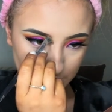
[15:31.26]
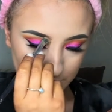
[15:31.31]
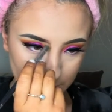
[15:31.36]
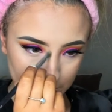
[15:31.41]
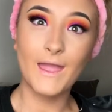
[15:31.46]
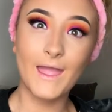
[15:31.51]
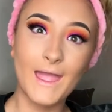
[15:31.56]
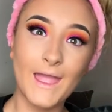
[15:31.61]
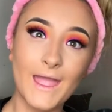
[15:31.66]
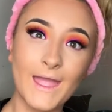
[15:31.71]

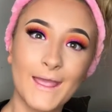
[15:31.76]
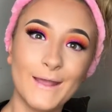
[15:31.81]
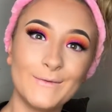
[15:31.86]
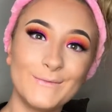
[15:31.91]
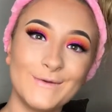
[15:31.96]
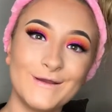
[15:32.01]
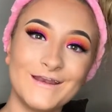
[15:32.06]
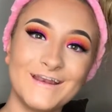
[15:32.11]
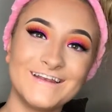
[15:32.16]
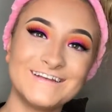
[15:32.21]
And we're
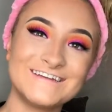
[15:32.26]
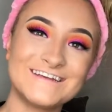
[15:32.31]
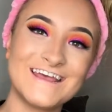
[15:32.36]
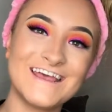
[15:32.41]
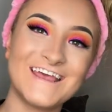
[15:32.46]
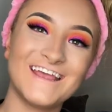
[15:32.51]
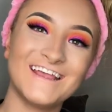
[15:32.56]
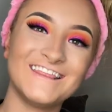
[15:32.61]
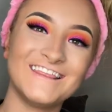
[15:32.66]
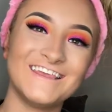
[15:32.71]
gonna
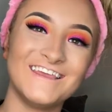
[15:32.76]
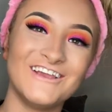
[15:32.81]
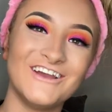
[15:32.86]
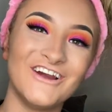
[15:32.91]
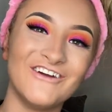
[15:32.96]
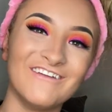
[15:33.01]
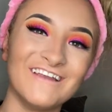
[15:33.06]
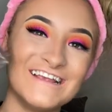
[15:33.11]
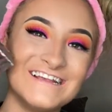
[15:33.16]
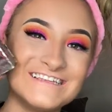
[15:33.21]
take the
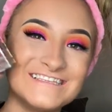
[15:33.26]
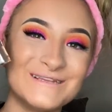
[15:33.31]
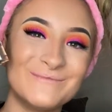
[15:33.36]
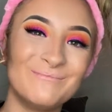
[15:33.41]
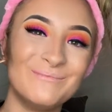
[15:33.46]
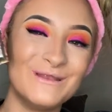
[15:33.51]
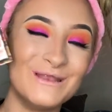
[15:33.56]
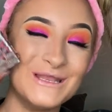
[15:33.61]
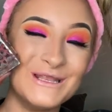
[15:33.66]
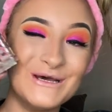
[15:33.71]
Coralista
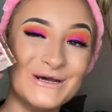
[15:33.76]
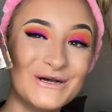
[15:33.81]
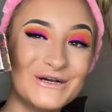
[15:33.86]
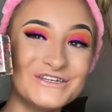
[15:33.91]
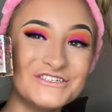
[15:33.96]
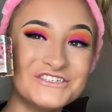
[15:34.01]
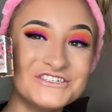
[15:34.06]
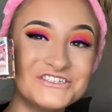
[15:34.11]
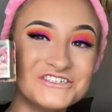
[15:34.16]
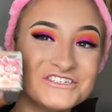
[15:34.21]

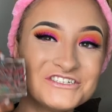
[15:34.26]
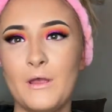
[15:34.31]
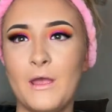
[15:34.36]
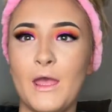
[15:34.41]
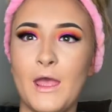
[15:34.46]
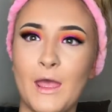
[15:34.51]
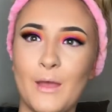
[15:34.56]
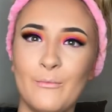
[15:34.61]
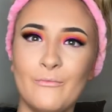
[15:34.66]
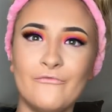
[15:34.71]
blush,
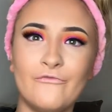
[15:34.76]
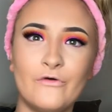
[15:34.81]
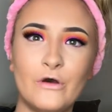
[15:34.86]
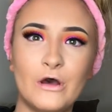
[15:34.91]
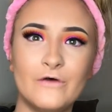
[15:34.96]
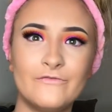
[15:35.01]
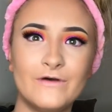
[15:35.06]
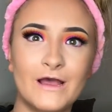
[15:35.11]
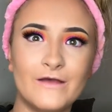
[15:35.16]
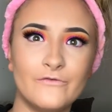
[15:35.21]

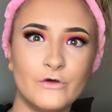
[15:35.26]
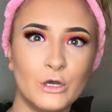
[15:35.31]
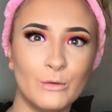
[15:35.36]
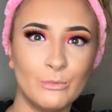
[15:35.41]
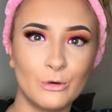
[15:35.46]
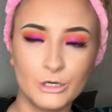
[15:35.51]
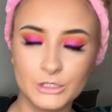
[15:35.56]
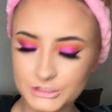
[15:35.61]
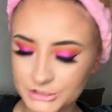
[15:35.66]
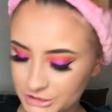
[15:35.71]
M450
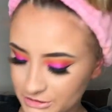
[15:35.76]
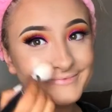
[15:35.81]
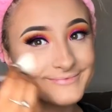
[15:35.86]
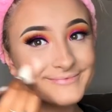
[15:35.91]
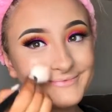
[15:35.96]
brush.